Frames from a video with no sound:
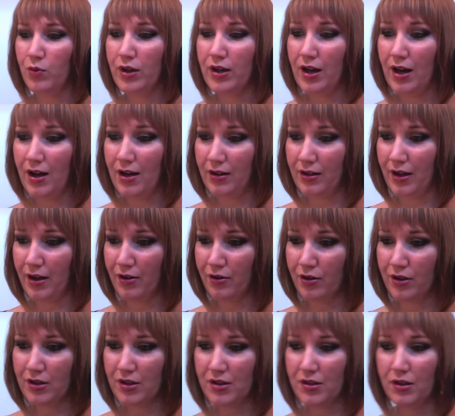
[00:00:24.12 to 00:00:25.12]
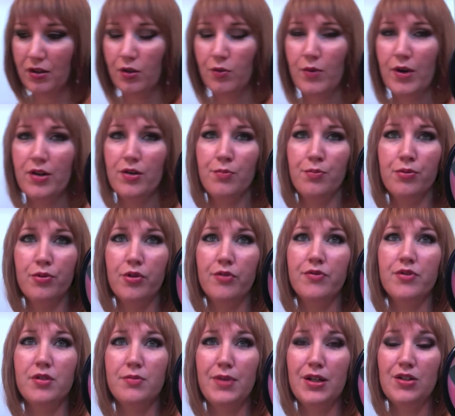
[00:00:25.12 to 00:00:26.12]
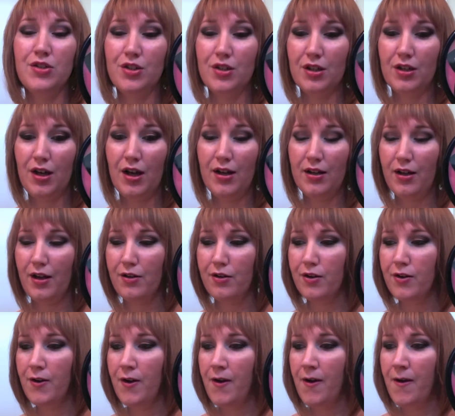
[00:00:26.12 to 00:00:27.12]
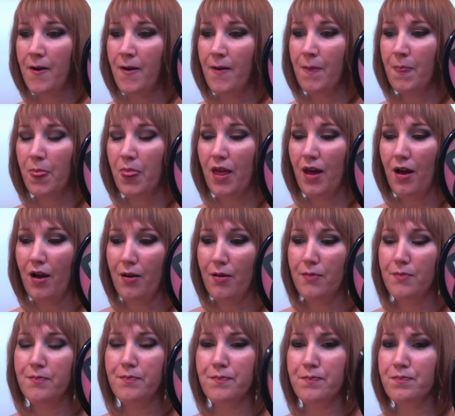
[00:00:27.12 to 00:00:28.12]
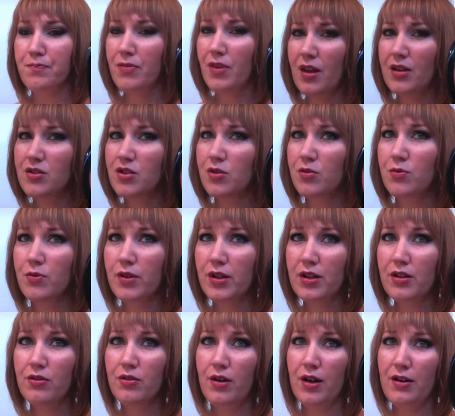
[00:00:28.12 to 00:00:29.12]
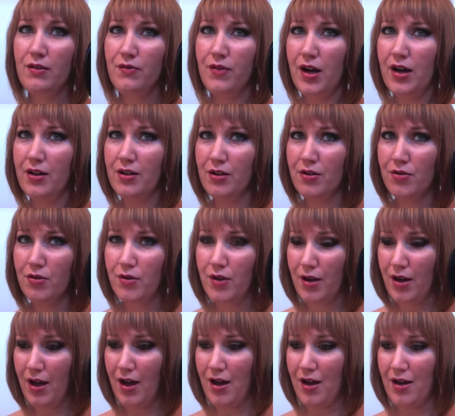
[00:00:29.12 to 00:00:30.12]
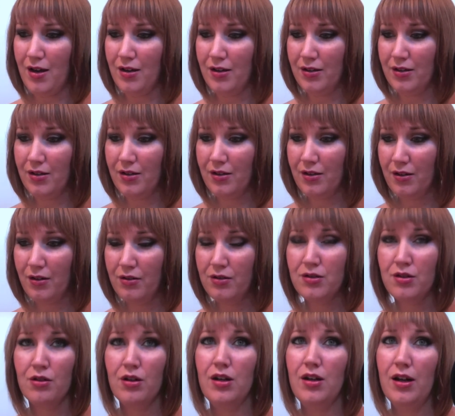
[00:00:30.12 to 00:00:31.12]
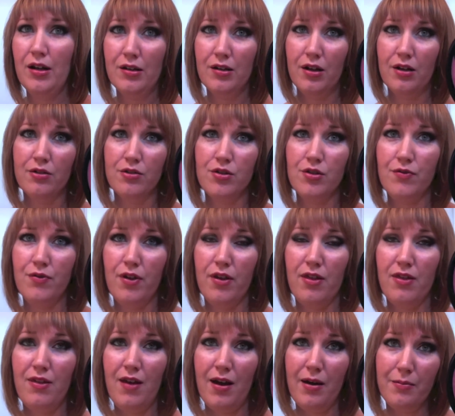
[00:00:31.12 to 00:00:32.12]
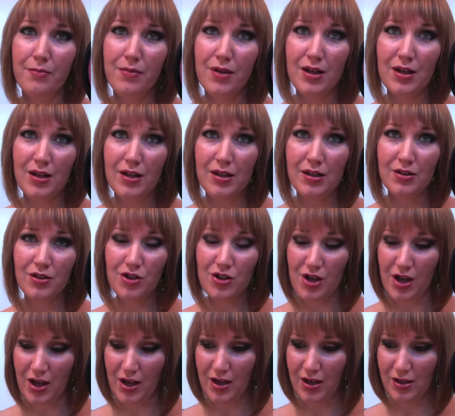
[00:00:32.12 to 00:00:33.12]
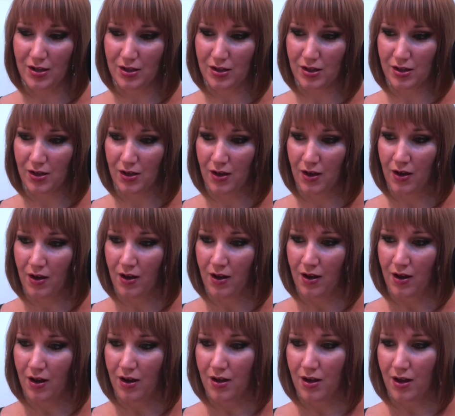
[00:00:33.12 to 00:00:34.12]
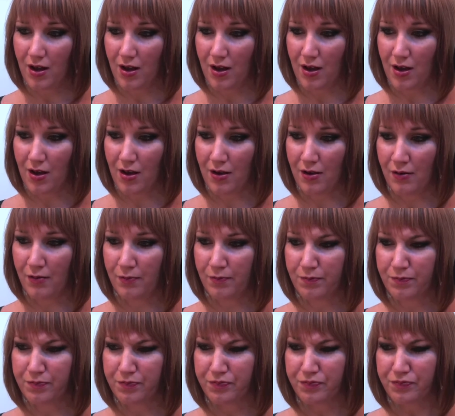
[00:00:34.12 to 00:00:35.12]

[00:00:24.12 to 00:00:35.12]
one eyeliner. It's still a waterproof smudge stick eyeliner. It's a really great value at $39 for that many shades, and